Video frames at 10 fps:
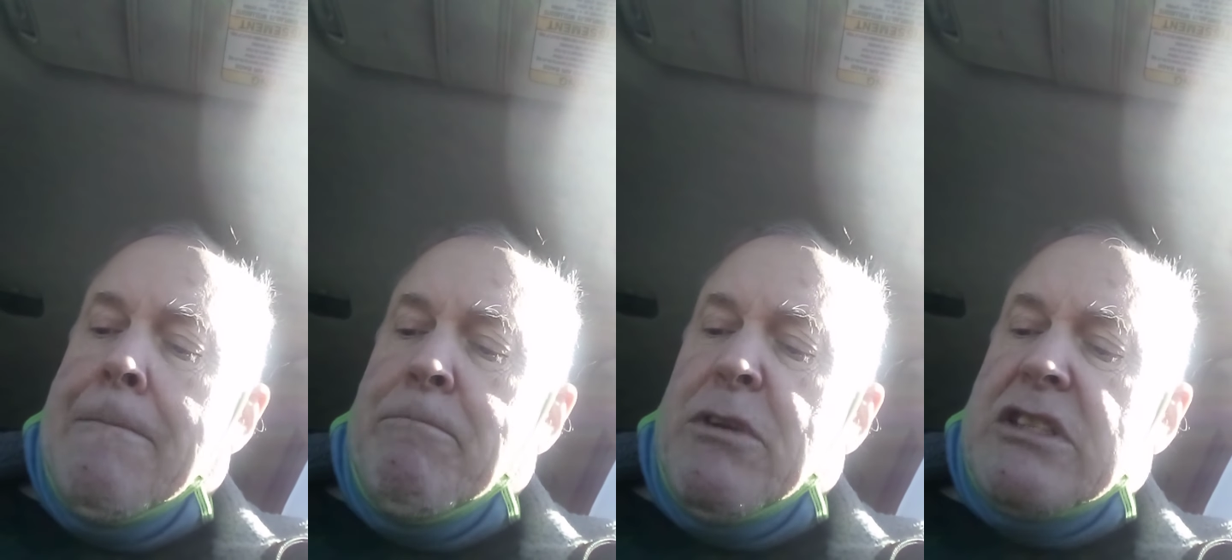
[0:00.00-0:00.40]

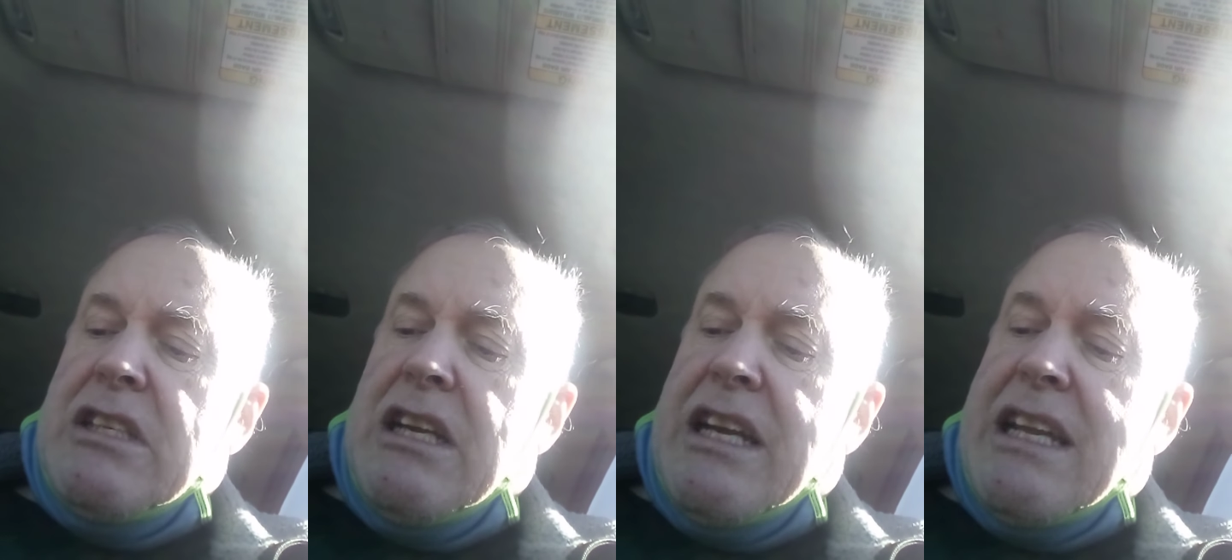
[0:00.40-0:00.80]
because
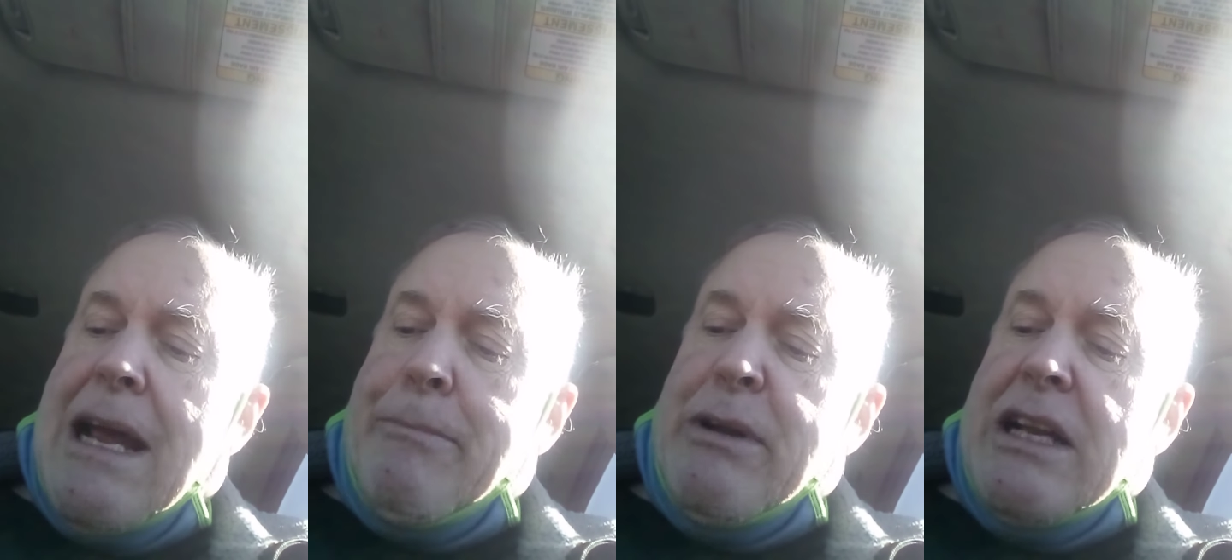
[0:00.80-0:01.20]
I get
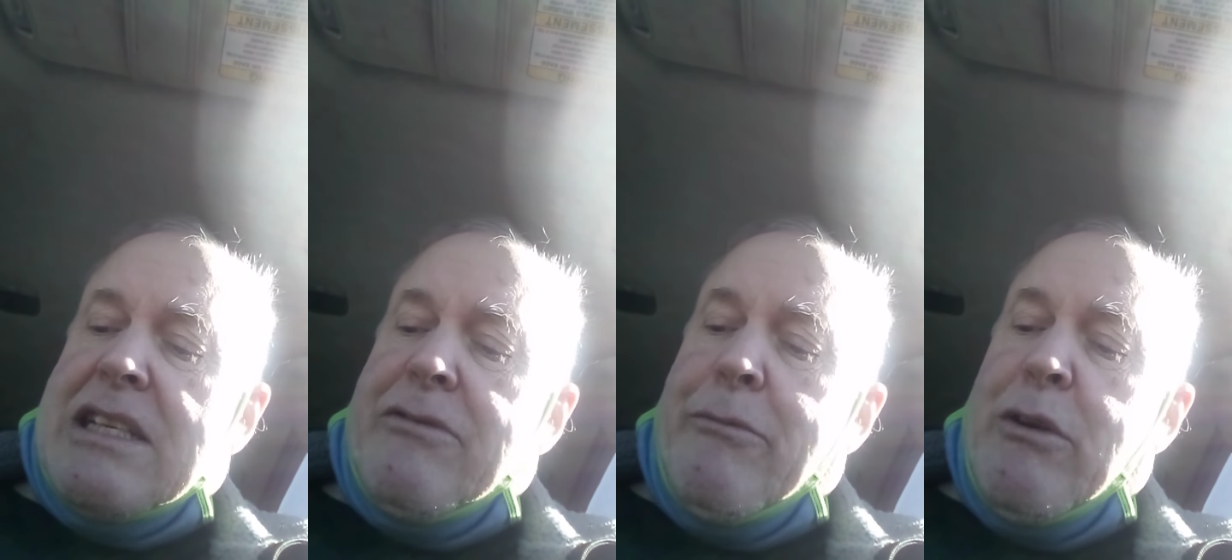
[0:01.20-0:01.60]

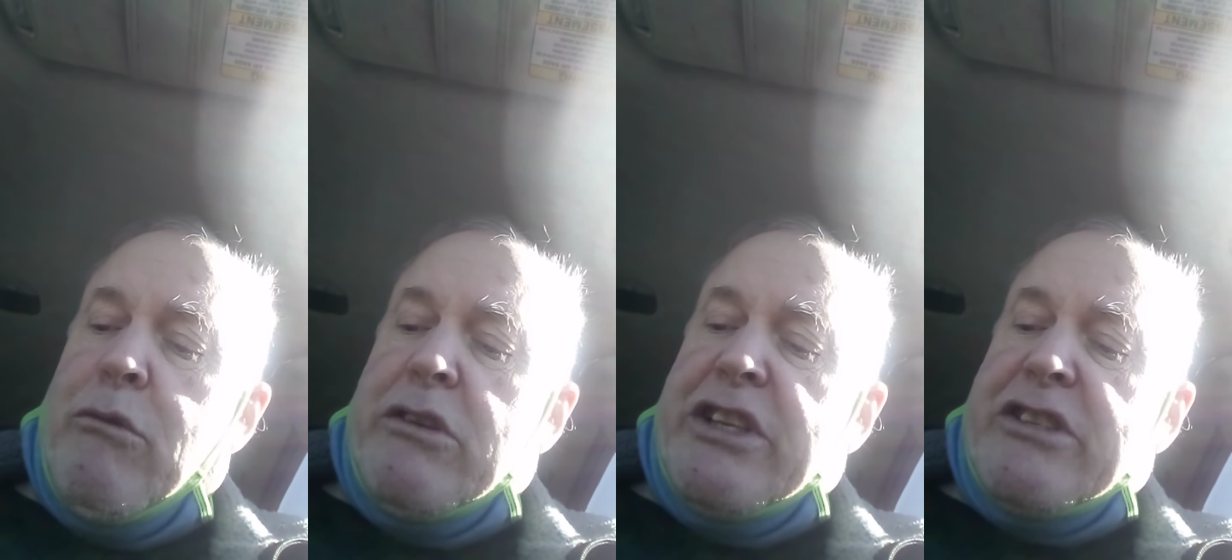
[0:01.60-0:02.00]
apprehensive about
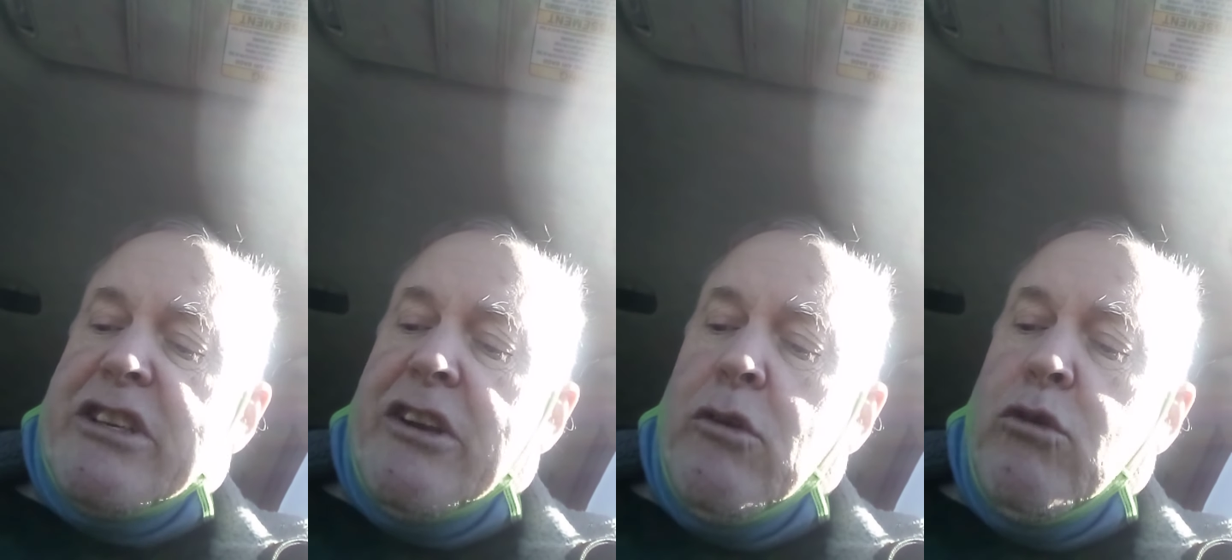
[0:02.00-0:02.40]
whether things
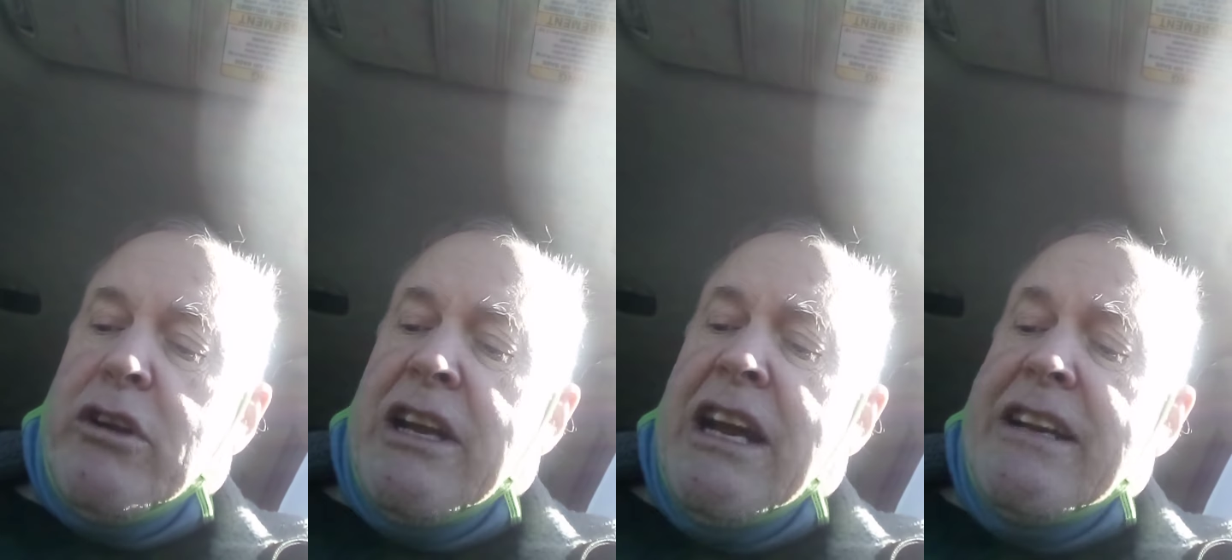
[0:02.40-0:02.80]
are going to work.